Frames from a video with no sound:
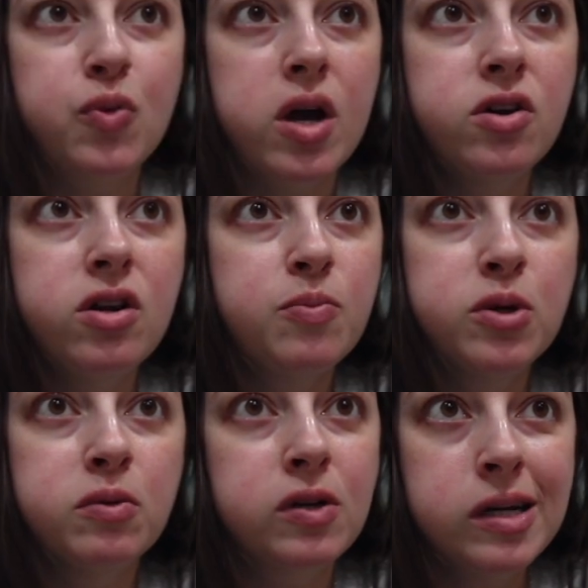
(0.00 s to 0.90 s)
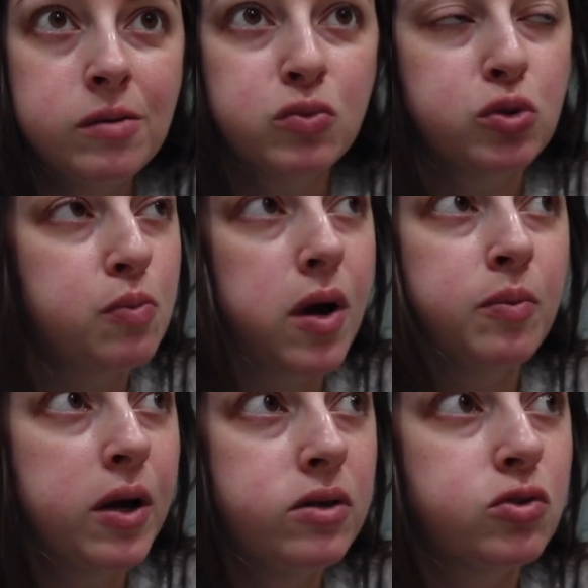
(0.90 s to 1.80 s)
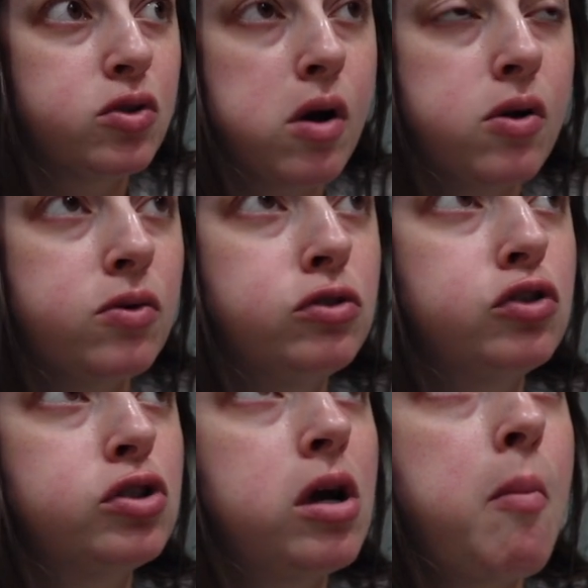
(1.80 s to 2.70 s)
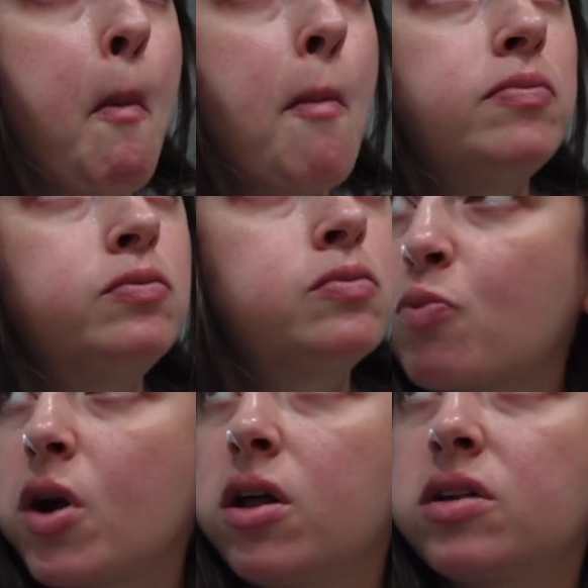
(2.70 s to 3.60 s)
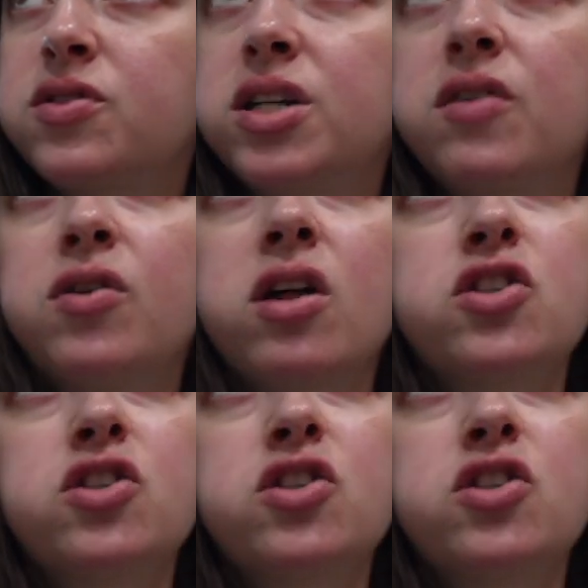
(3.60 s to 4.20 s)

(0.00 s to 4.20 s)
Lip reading: How do you not put lamps by beds? I don't understand. I'll have to give y'all a